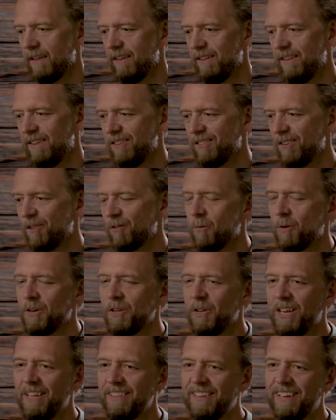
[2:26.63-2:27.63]
this is where
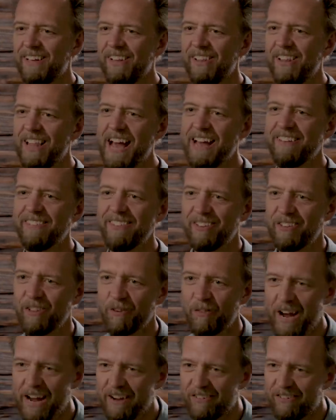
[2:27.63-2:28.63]
you get the classic
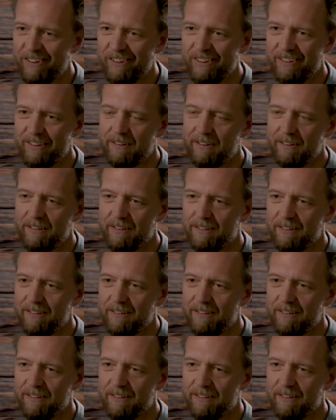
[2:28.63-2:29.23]
direction.